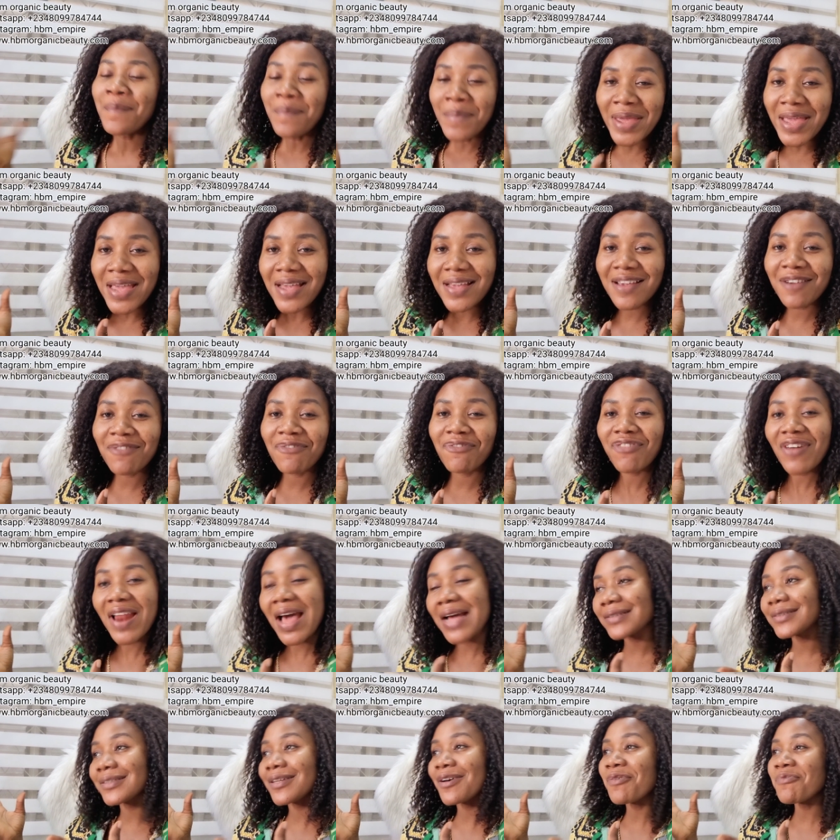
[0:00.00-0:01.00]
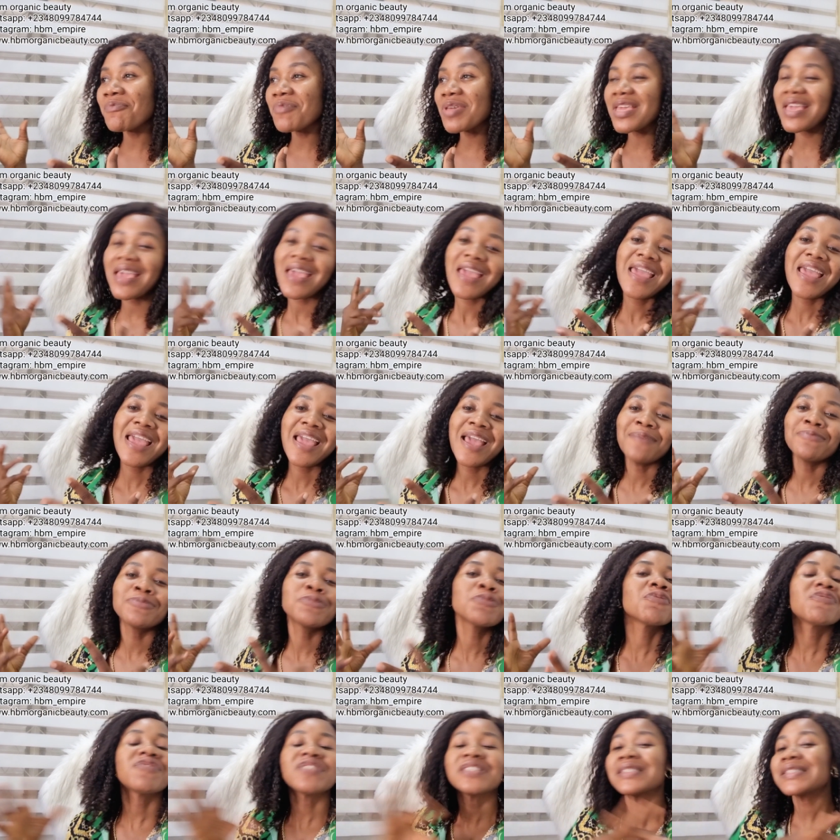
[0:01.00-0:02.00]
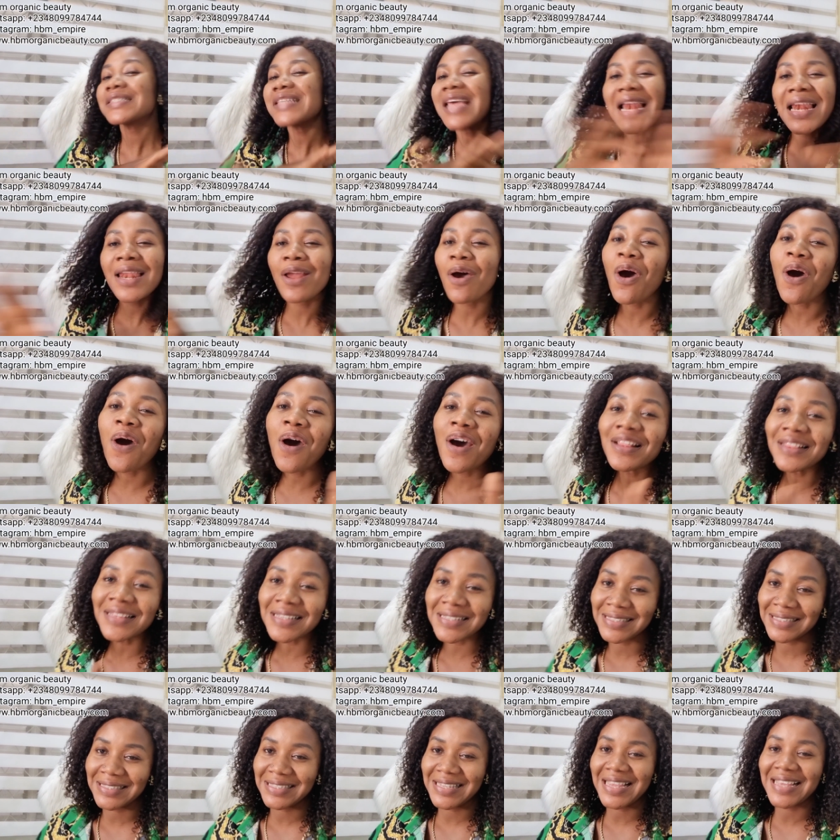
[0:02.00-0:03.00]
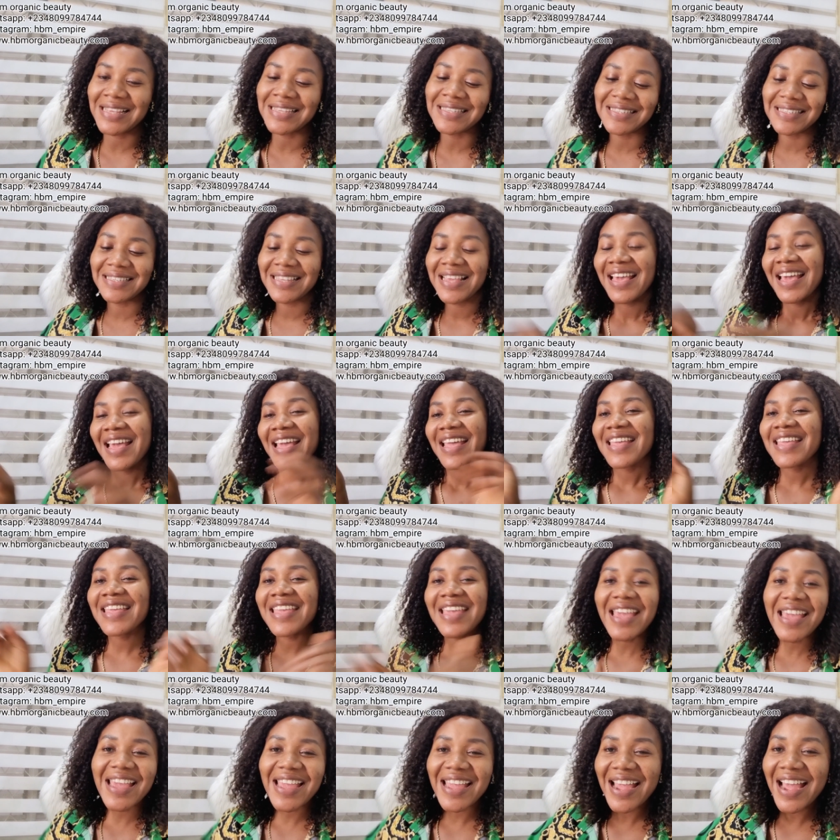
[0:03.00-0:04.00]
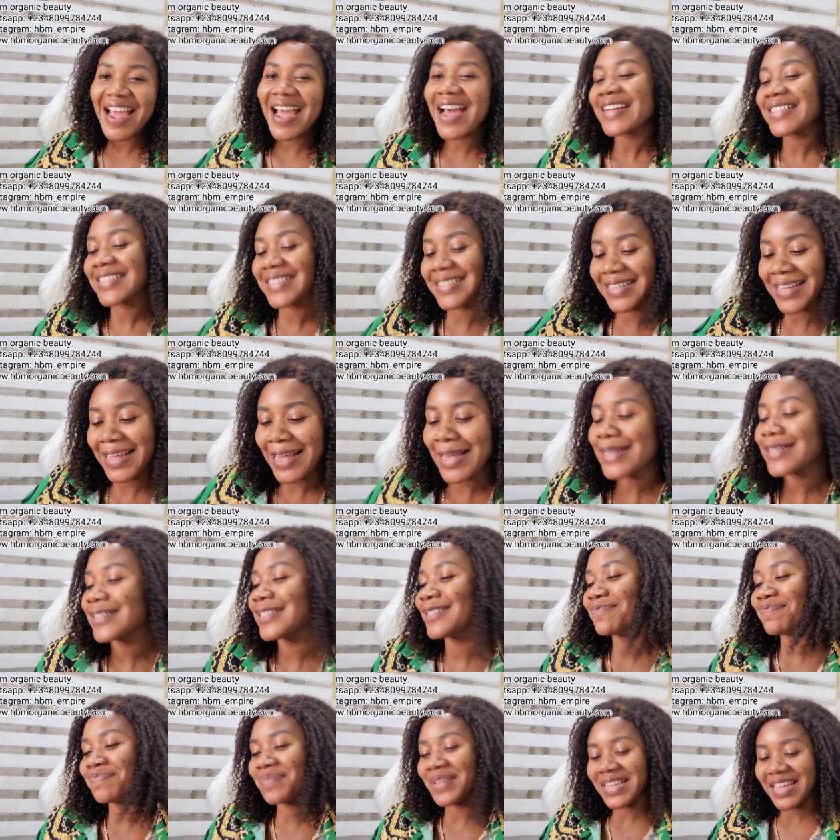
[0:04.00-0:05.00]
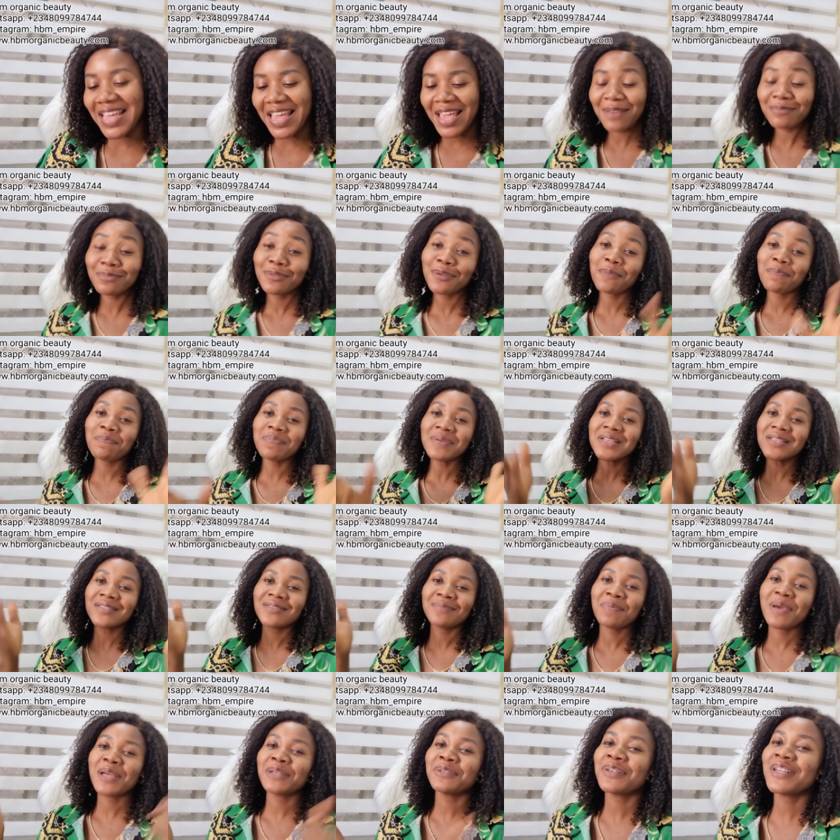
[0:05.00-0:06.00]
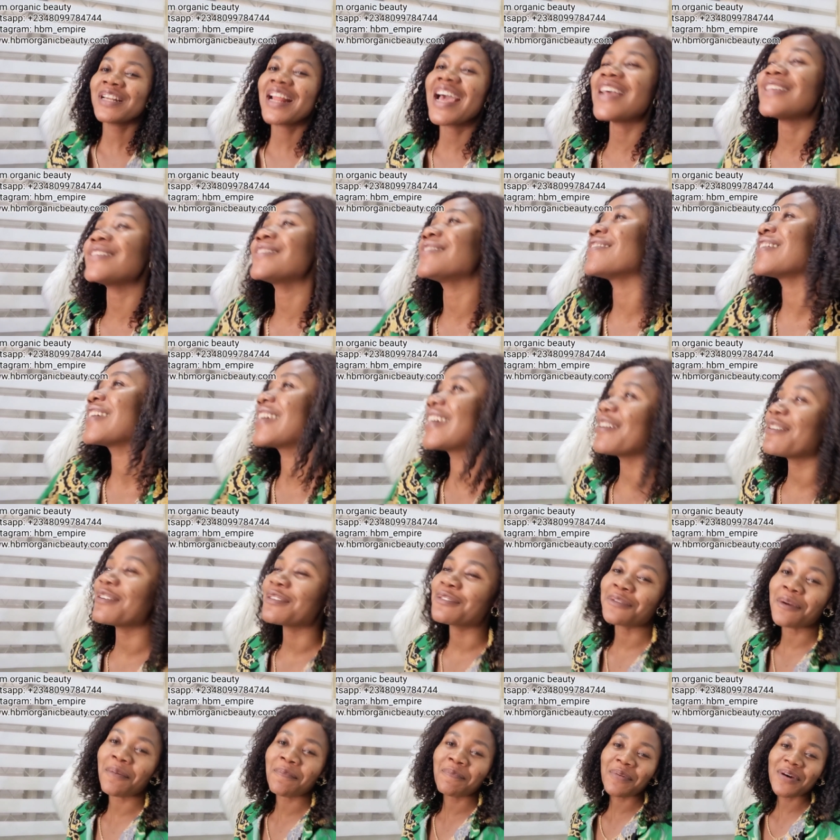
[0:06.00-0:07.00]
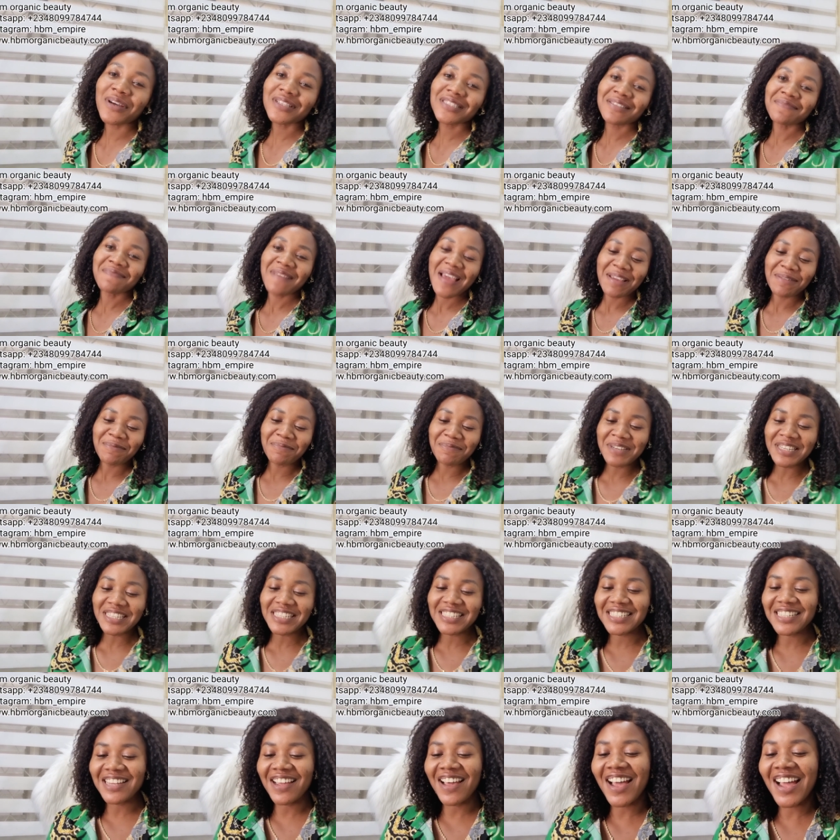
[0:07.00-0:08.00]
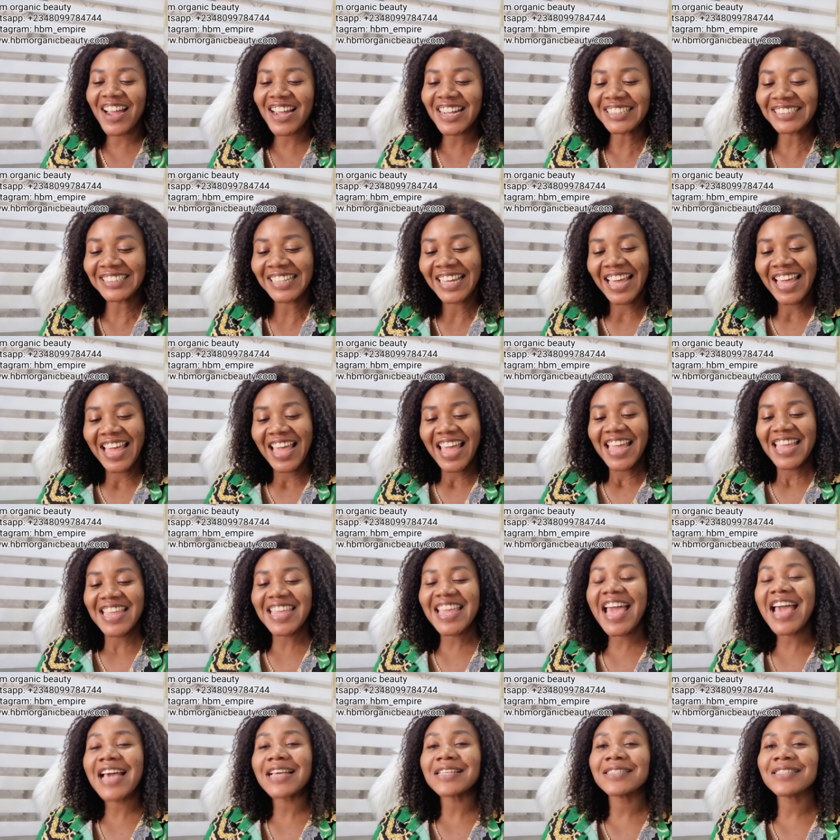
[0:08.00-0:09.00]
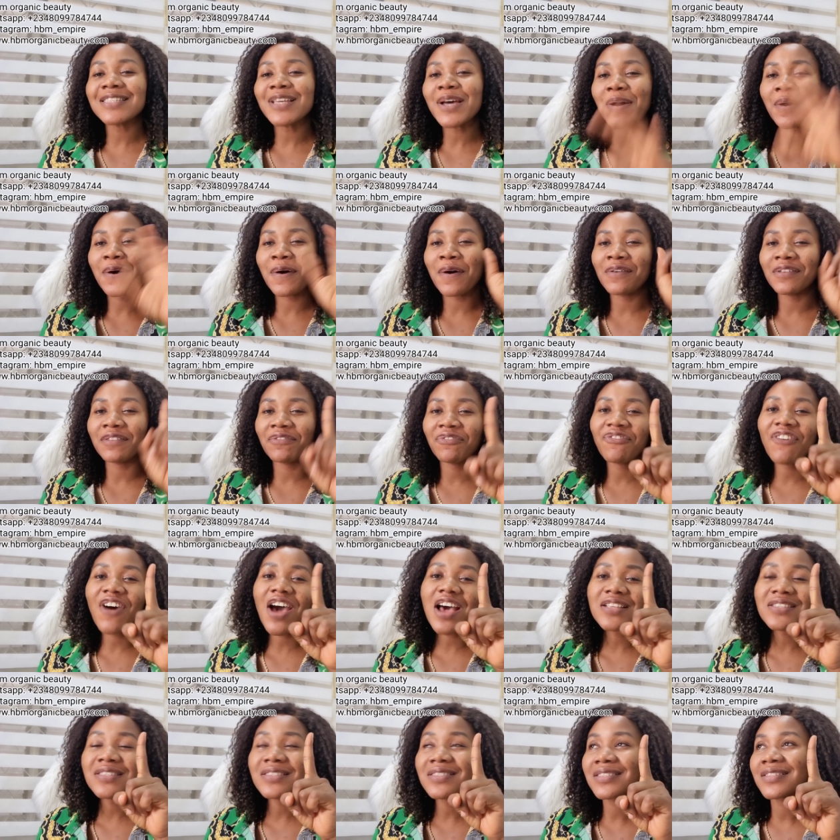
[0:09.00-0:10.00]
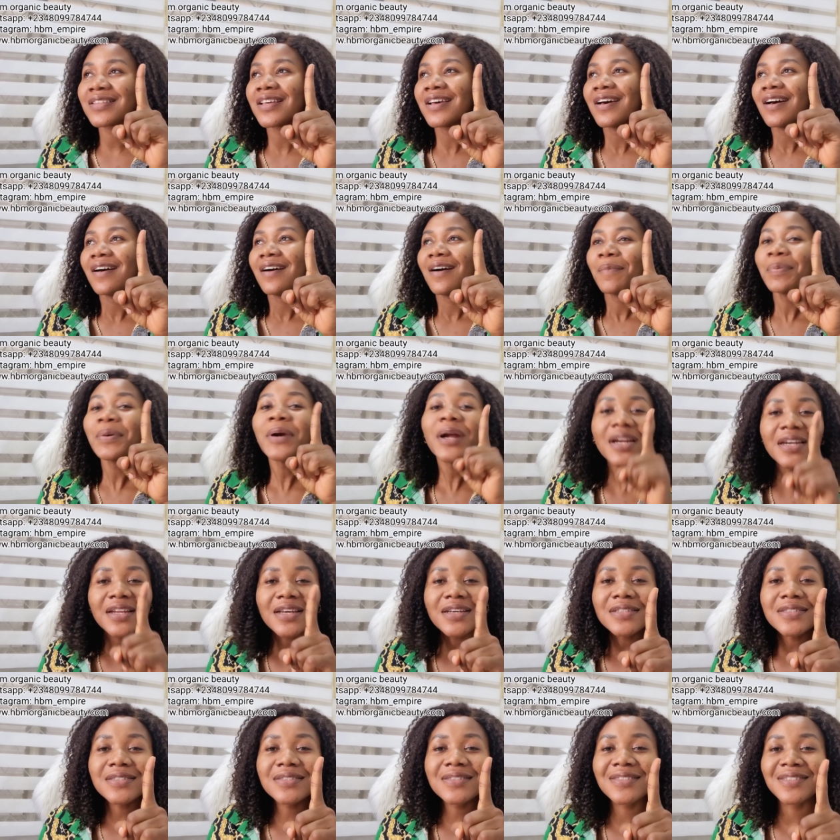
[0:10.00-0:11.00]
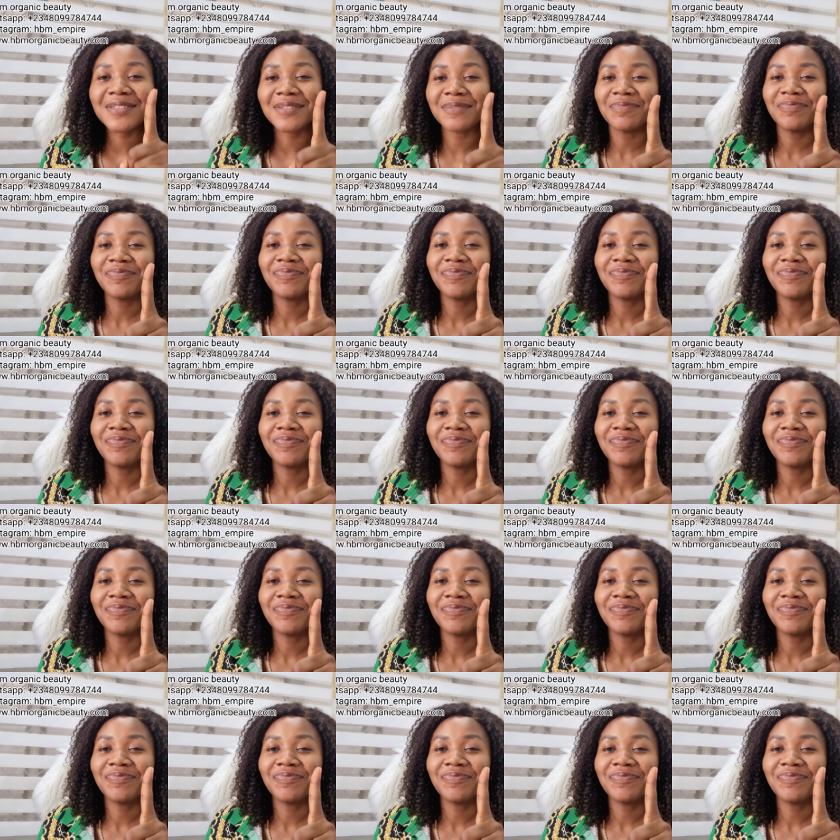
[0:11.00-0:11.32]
make flat tummy herbs. We sell all those things here at HBN. So please patronize your girl, support my mission. Yeah, so first products,